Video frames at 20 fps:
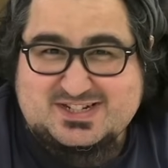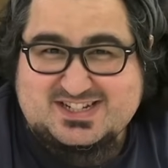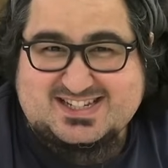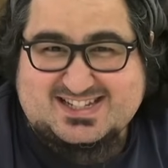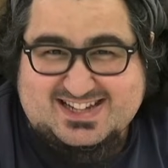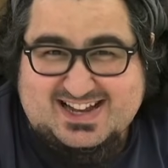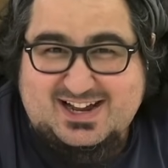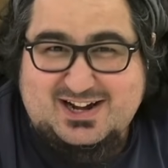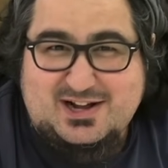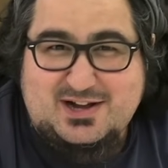to
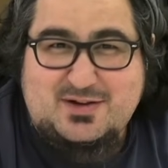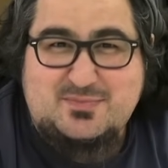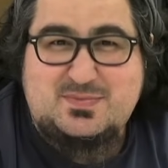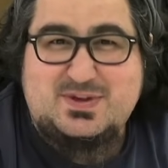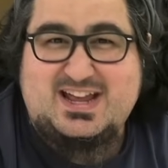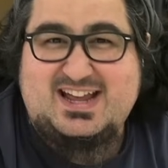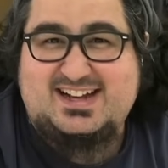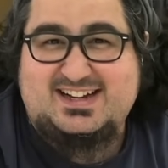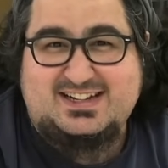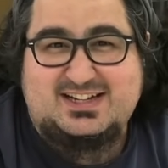set up
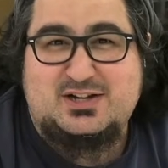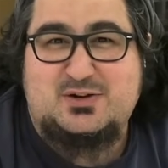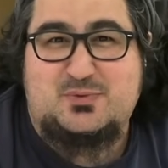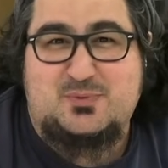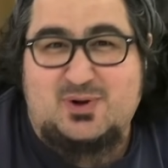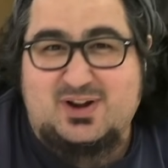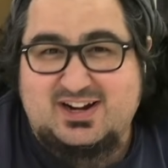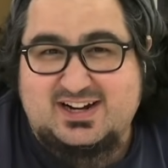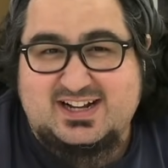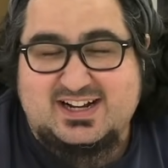and get
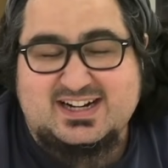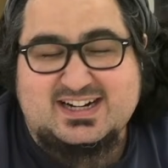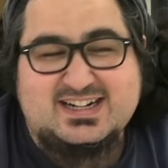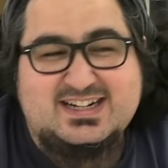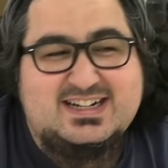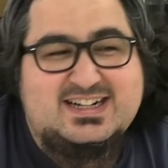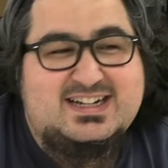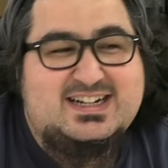running.